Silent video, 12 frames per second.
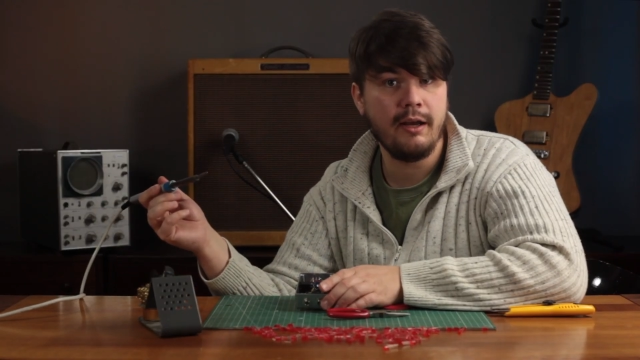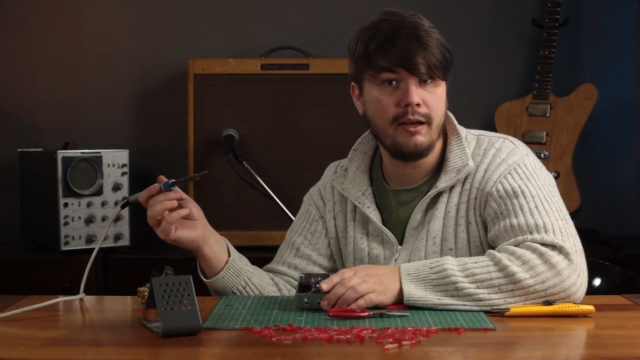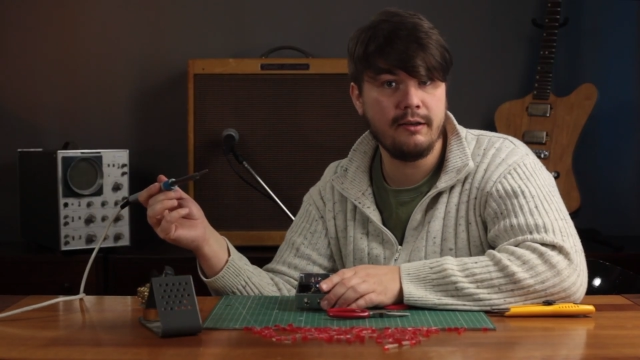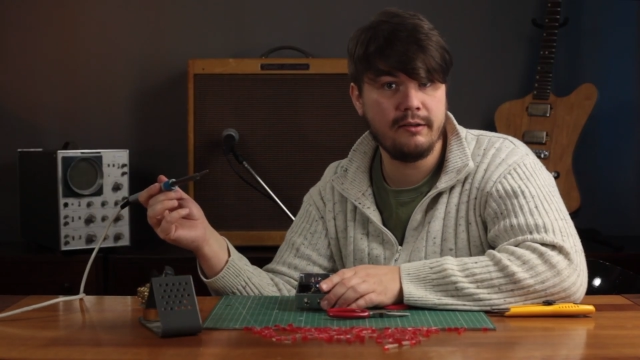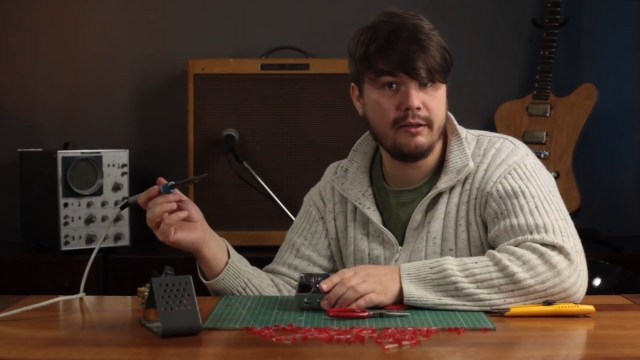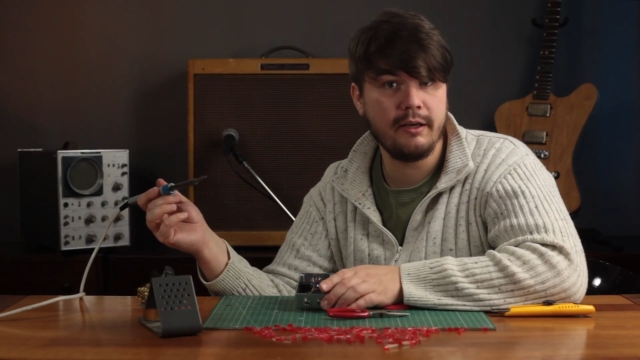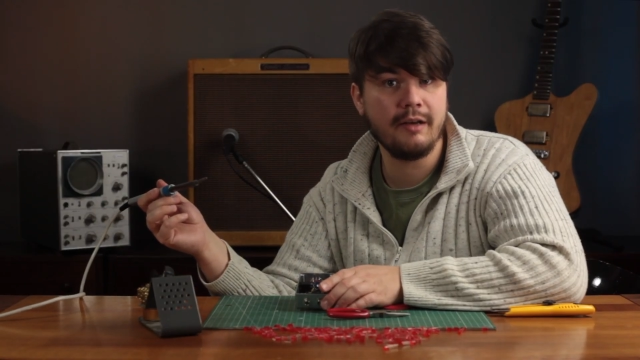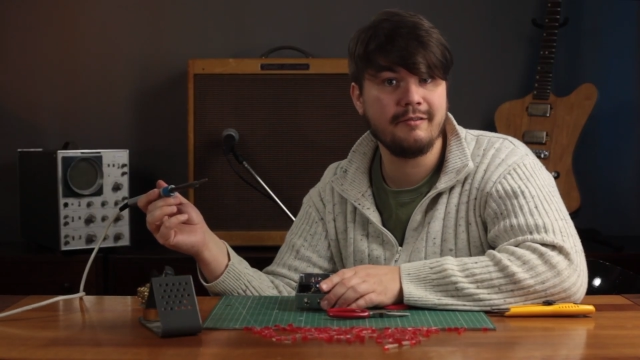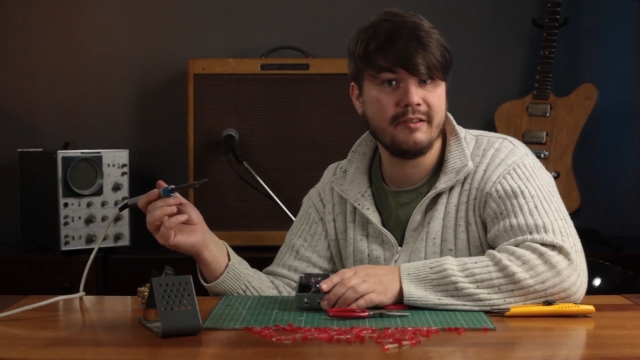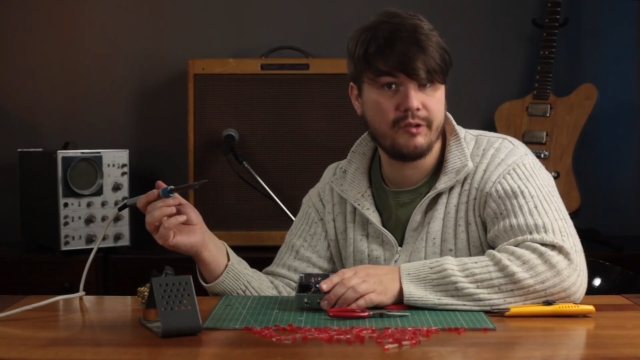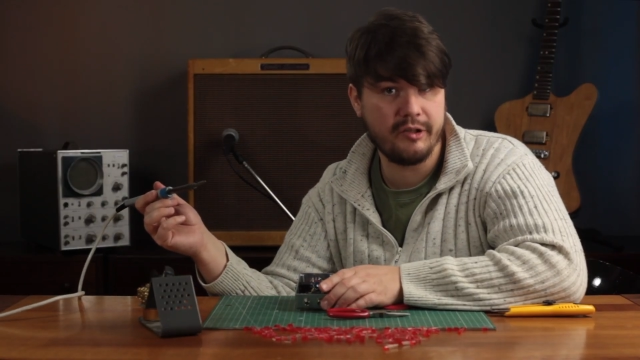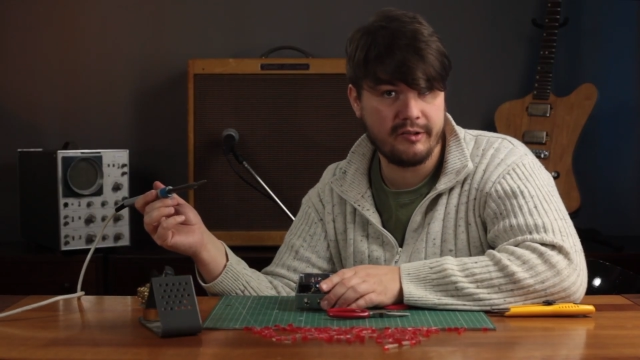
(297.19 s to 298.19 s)
LED and
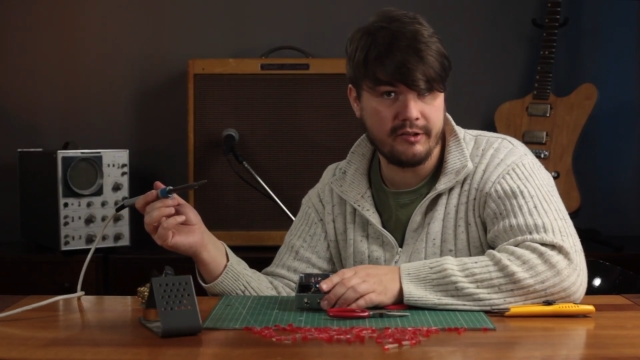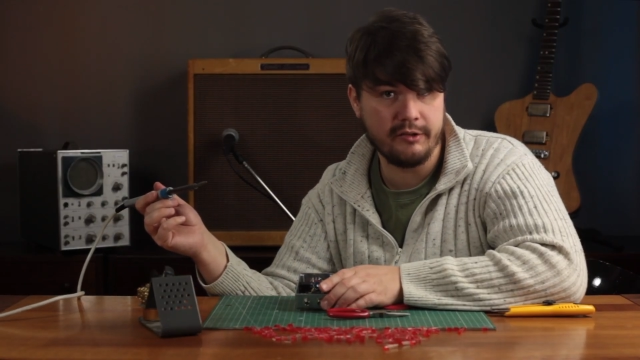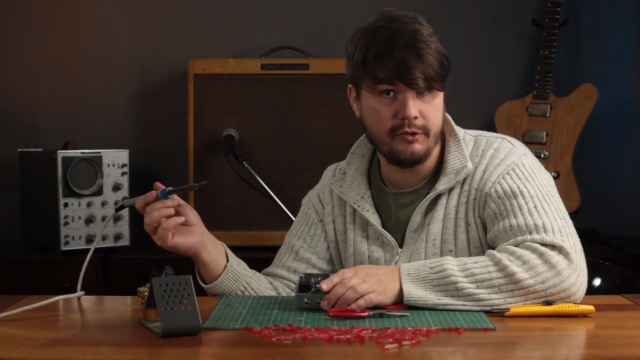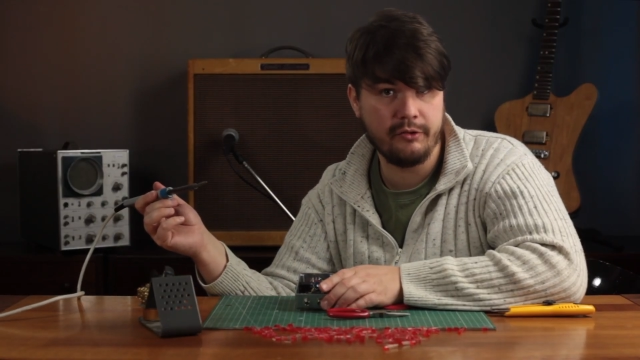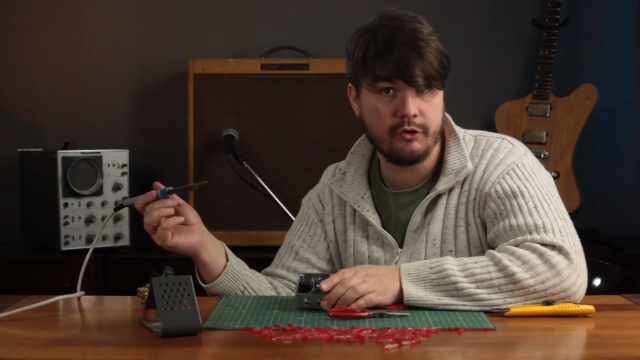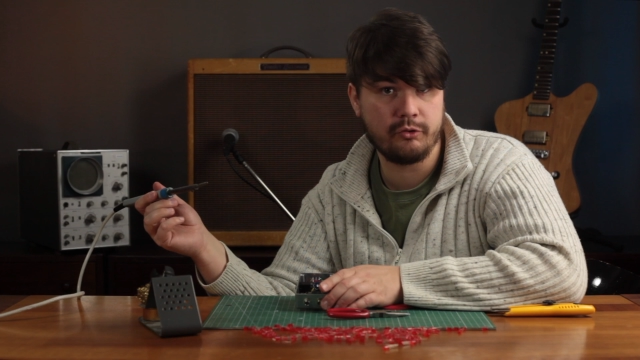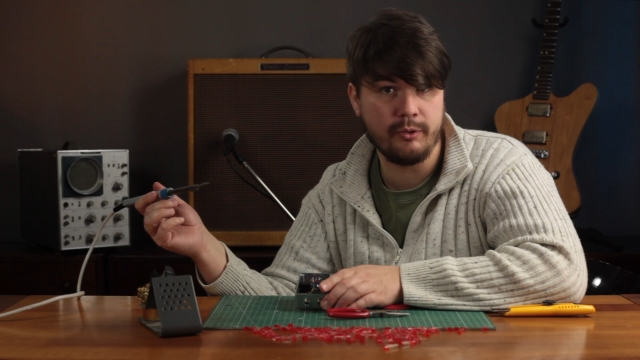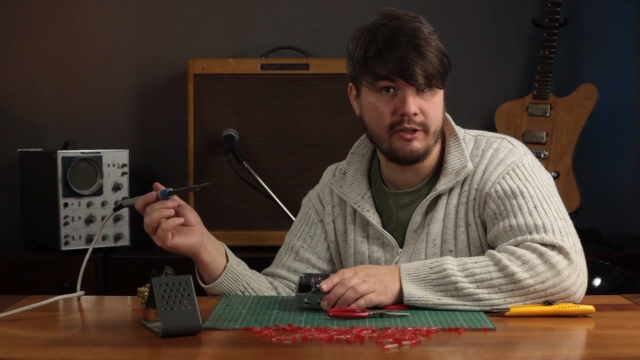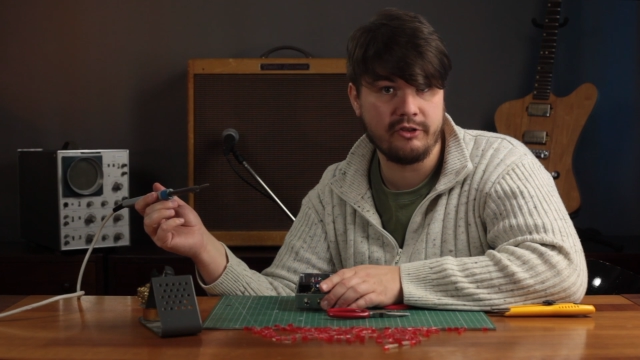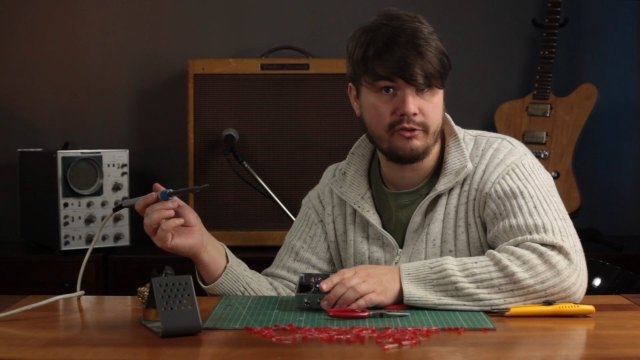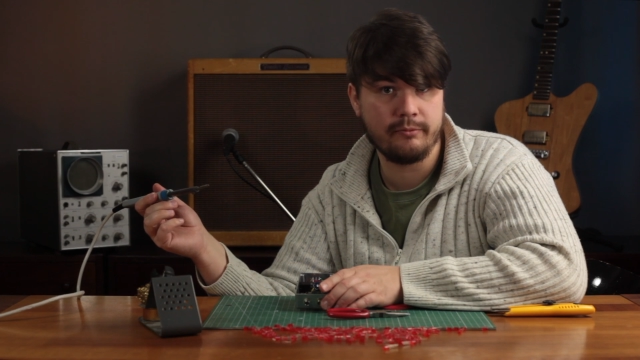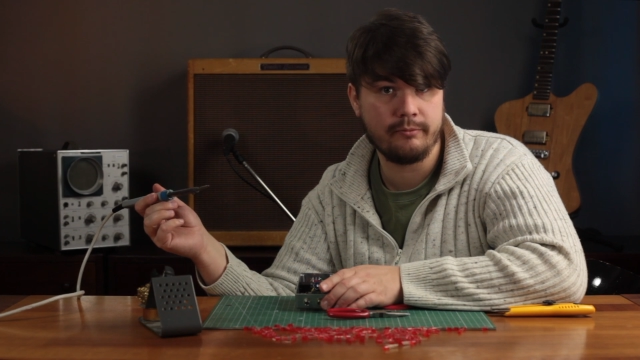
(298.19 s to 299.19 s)
resistor to the
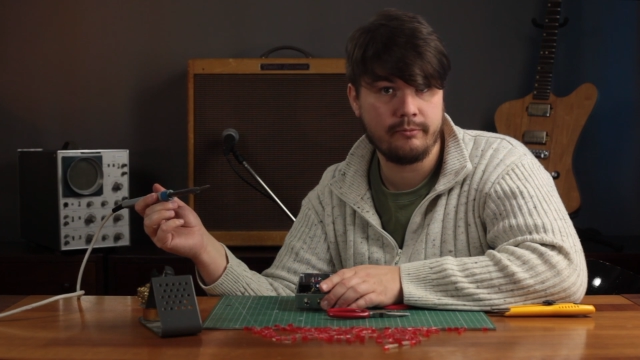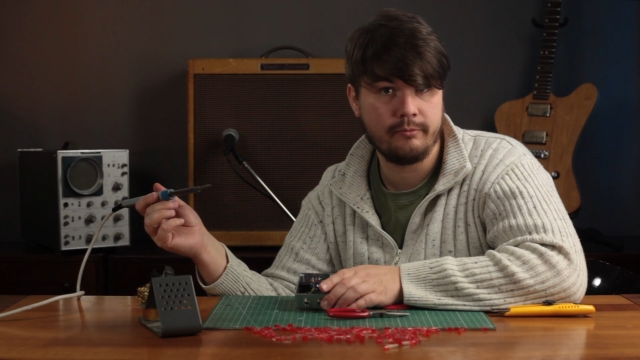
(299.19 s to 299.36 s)
switch.